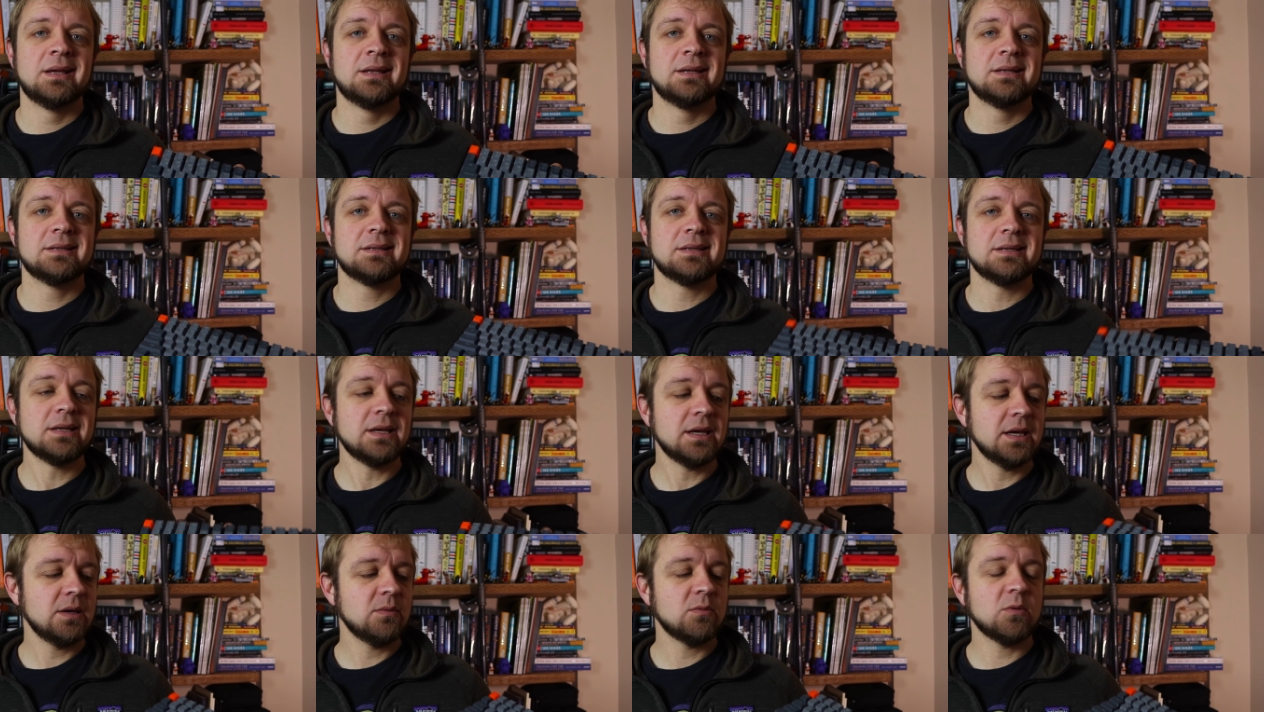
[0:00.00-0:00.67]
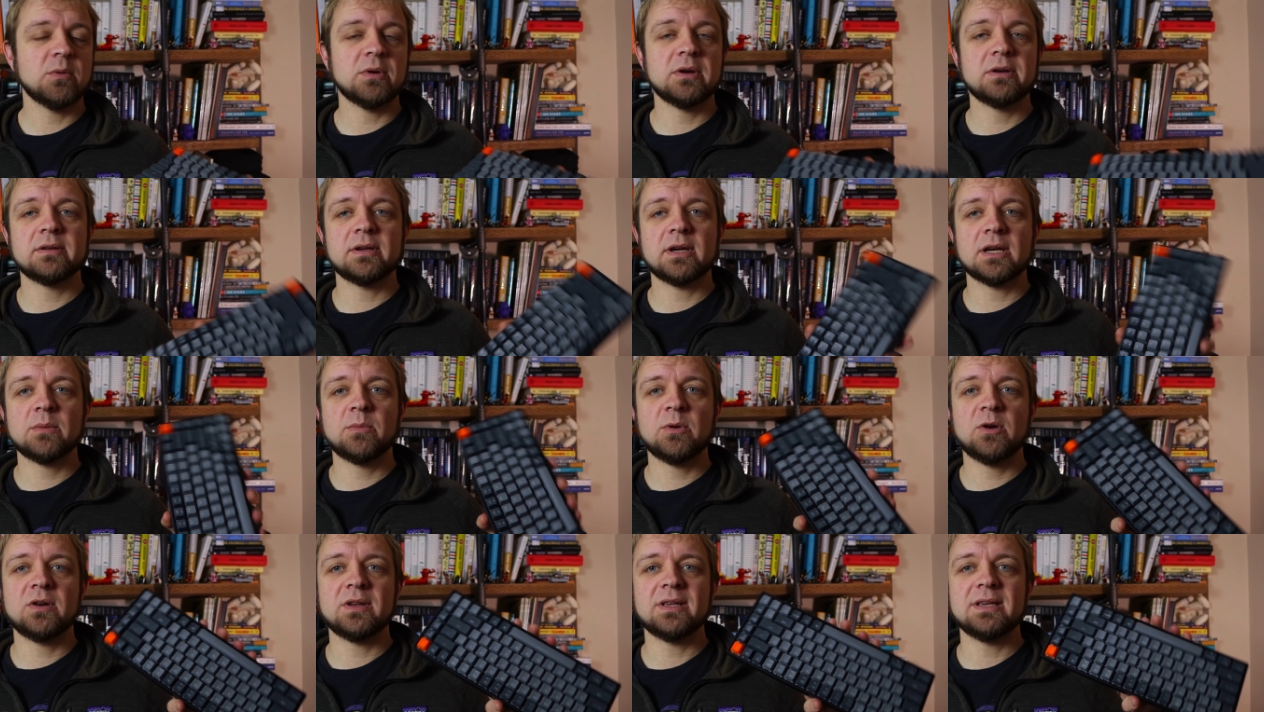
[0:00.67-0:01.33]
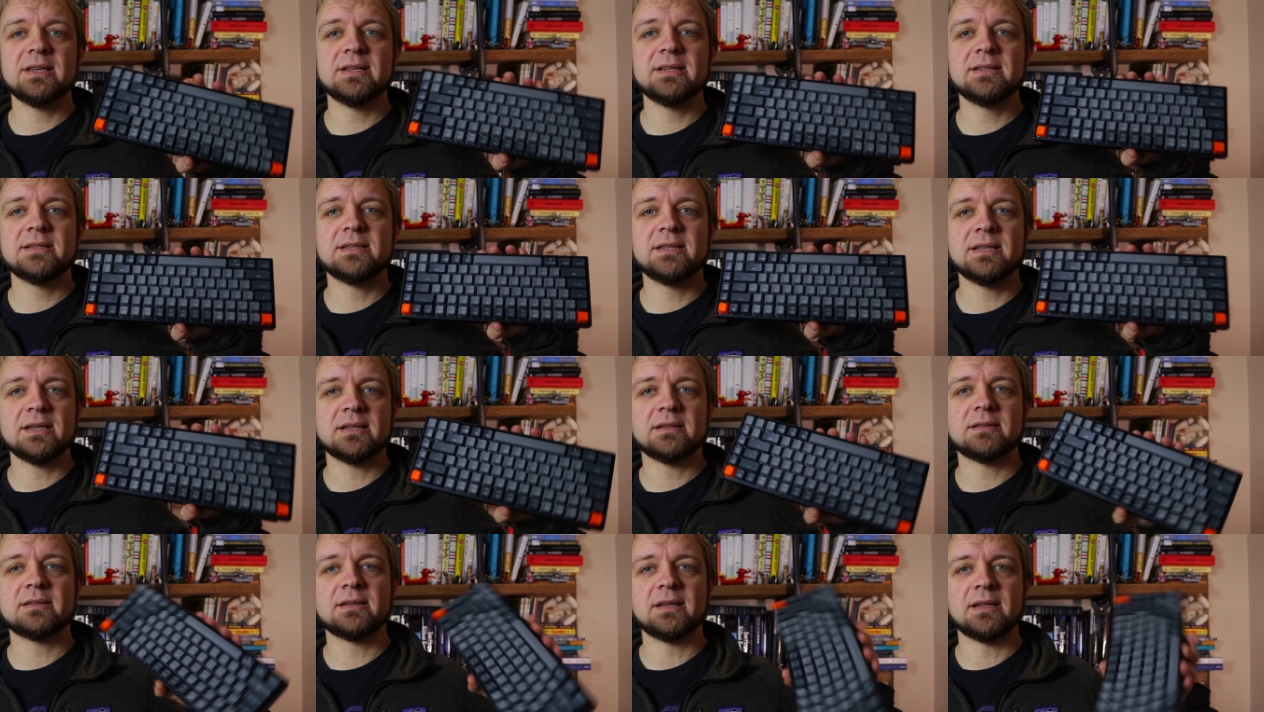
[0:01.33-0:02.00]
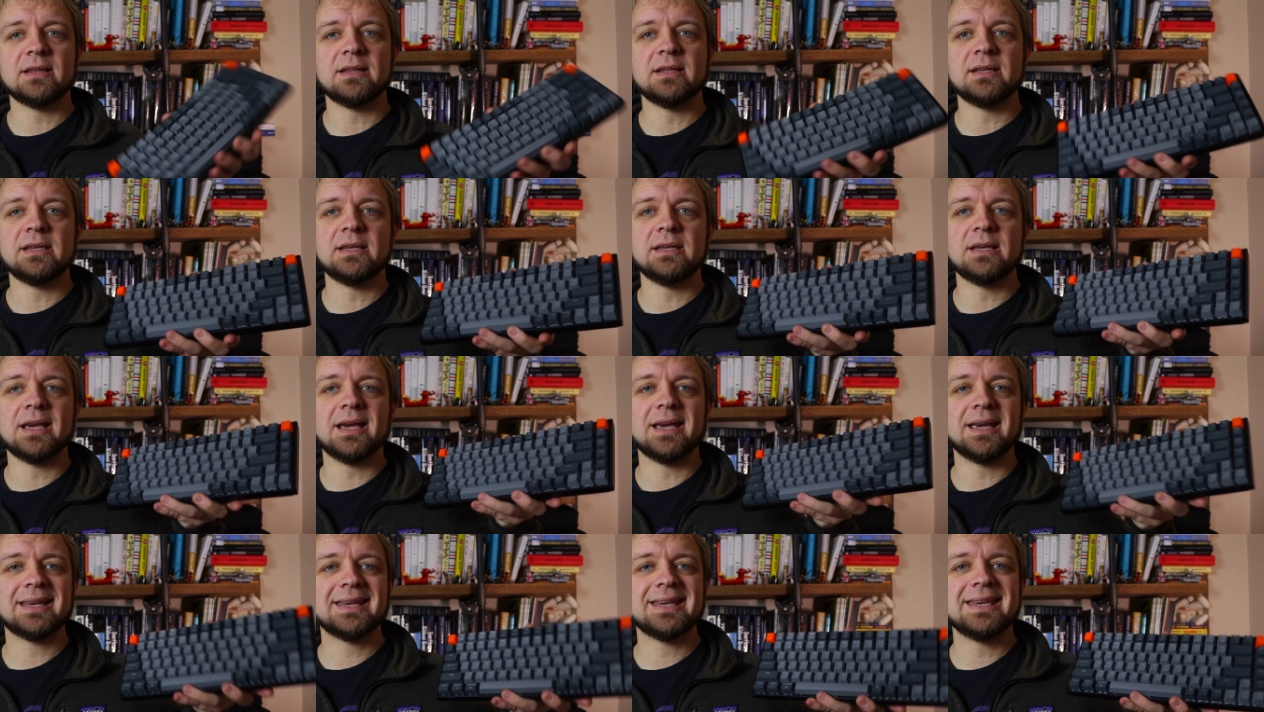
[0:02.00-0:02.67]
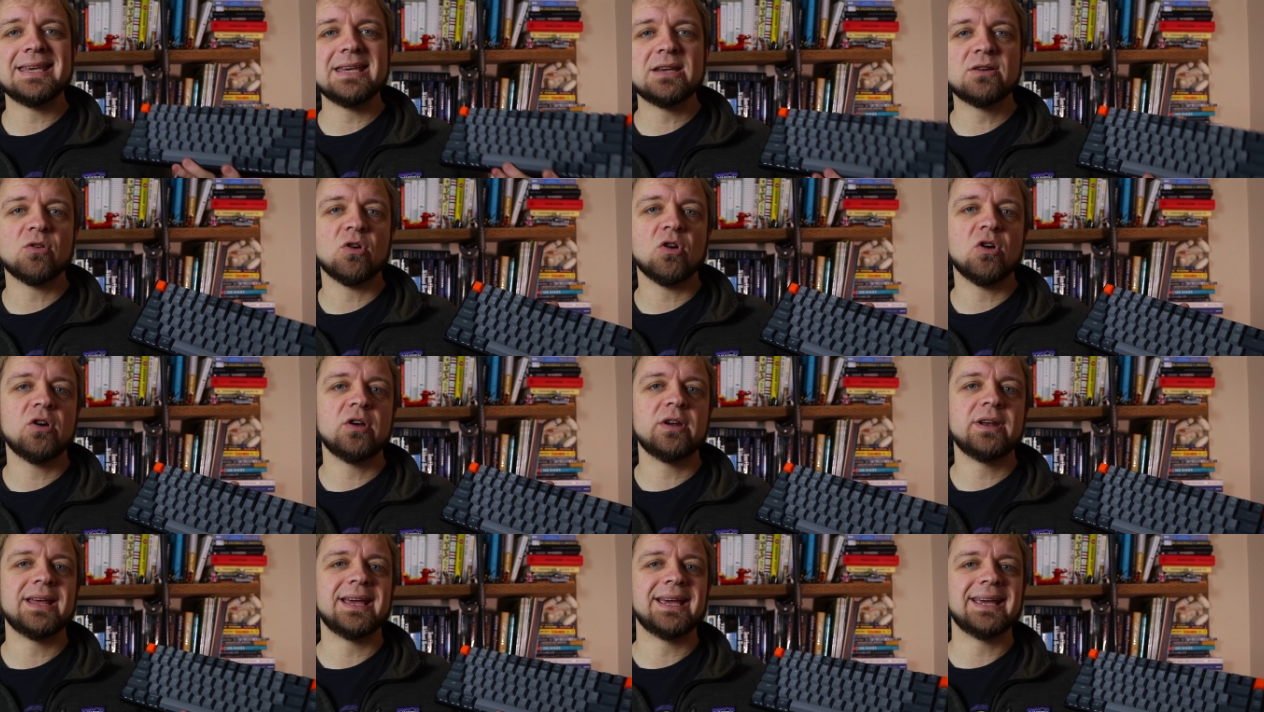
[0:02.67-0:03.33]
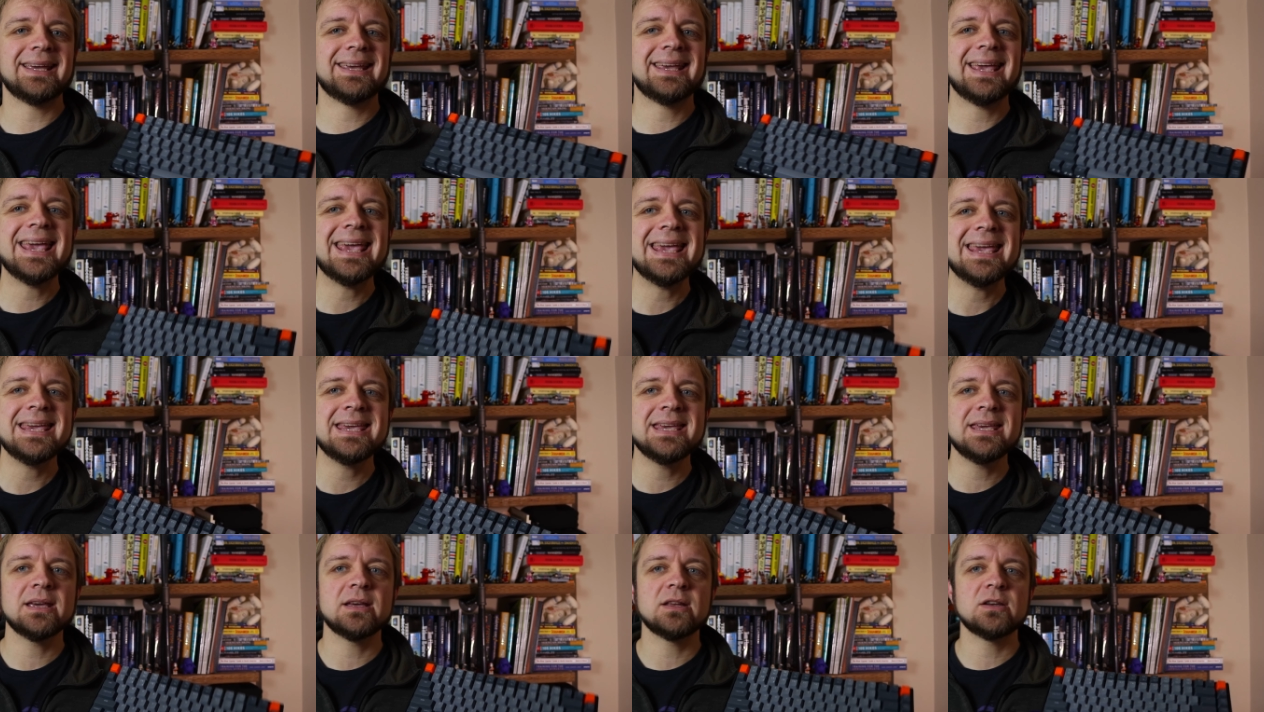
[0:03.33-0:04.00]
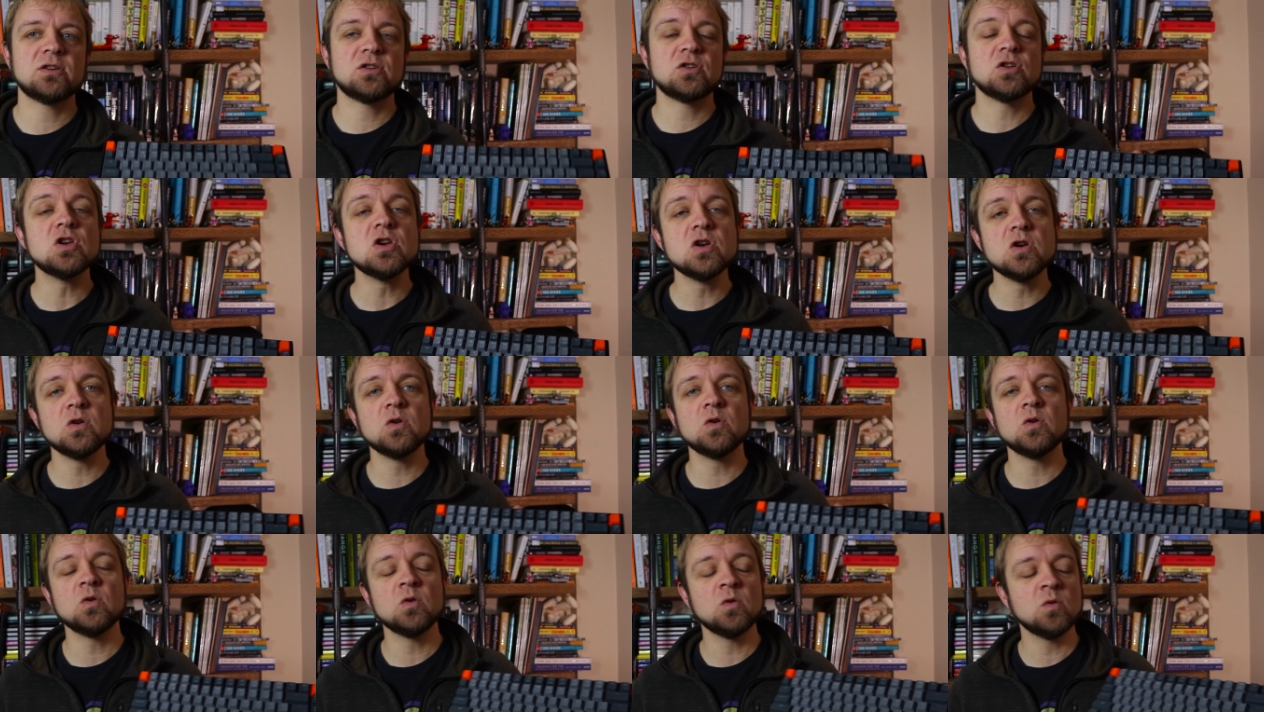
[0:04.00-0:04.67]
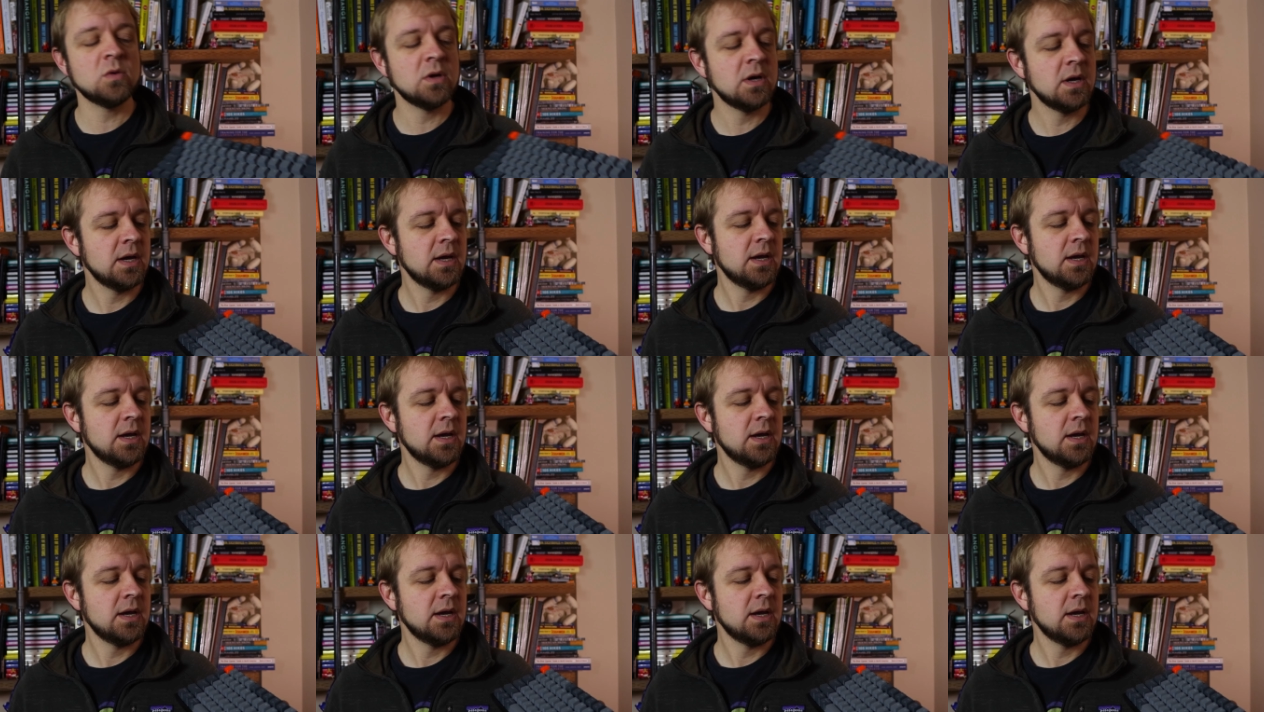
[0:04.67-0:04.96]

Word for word: Today, what we're going to talk about is this, the Keychron K two